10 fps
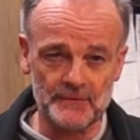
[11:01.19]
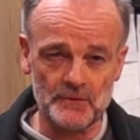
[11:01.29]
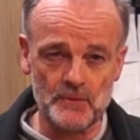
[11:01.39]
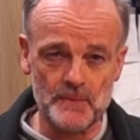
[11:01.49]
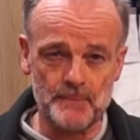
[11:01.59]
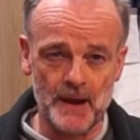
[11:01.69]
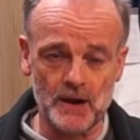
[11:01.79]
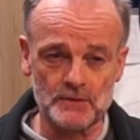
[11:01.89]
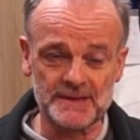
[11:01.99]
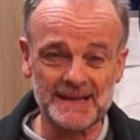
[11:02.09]
through the
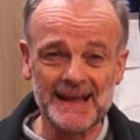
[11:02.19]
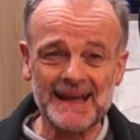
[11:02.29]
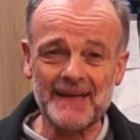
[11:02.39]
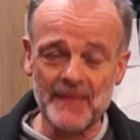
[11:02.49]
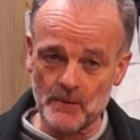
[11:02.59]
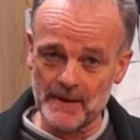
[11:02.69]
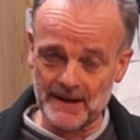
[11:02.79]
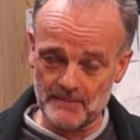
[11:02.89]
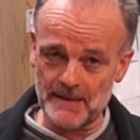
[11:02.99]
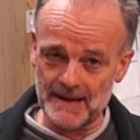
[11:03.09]
post, and then we
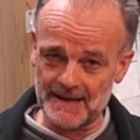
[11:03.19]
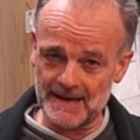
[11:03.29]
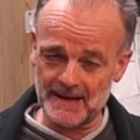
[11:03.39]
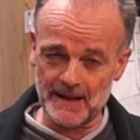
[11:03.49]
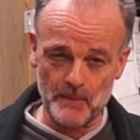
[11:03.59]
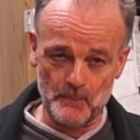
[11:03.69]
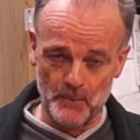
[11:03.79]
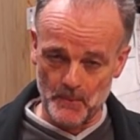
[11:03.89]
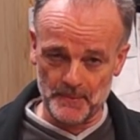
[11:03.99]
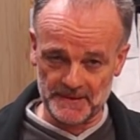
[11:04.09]
can make a
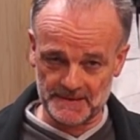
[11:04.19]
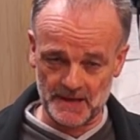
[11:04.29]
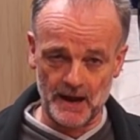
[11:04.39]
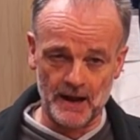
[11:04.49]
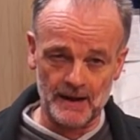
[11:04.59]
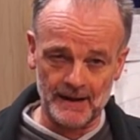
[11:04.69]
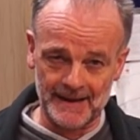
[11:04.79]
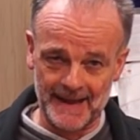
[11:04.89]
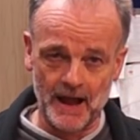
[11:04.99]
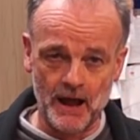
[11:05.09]
proper start and
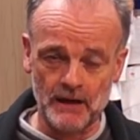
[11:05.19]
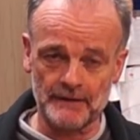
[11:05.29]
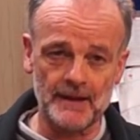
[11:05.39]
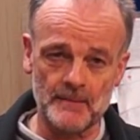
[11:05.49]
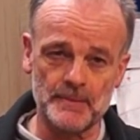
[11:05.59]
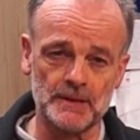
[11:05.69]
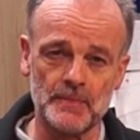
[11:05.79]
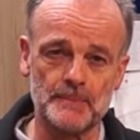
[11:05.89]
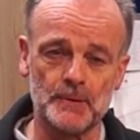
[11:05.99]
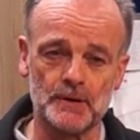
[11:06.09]
get on and build
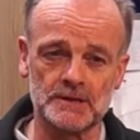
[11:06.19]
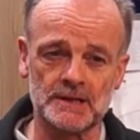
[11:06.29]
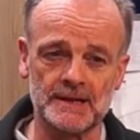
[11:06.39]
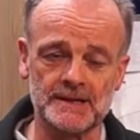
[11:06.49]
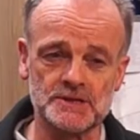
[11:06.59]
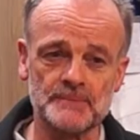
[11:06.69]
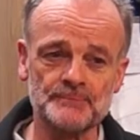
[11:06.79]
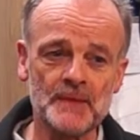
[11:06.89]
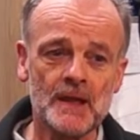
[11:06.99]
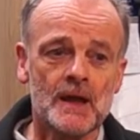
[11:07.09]
the portaledge.
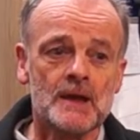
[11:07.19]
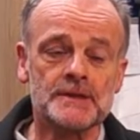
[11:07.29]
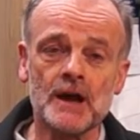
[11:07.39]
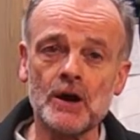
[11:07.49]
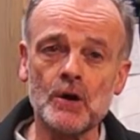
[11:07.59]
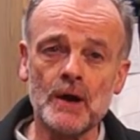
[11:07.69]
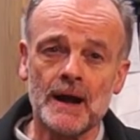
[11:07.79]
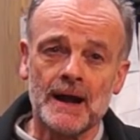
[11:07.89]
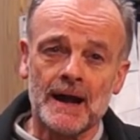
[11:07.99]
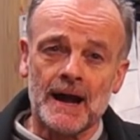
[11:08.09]
So
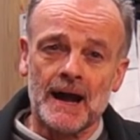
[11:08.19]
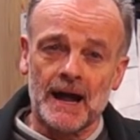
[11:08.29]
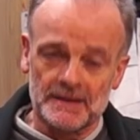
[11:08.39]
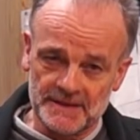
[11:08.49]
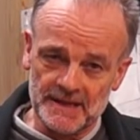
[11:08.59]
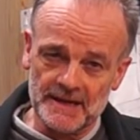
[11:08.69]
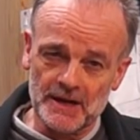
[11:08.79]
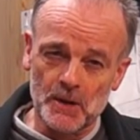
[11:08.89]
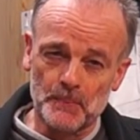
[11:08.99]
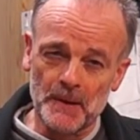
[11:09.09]
I'll see you in a
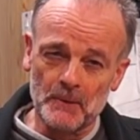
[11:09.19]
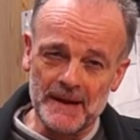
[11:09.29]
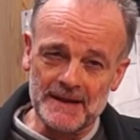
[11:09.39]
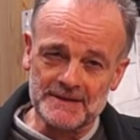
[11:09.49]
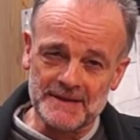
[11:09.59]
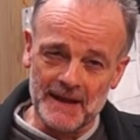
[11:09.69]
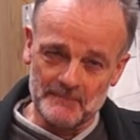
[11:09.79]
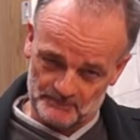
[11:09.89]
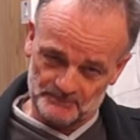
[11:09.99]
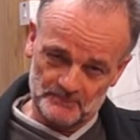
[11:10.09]
couple of weeks
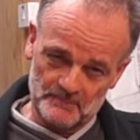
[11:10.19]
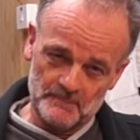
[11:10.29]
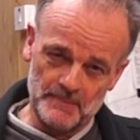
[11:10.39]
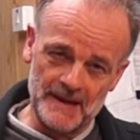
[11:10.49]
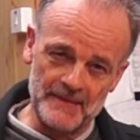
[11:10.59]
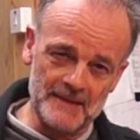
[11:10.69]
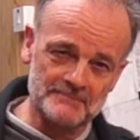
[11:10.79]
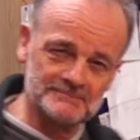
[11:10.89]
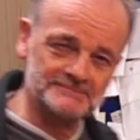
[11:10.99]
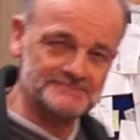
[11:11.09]
then. Bye then.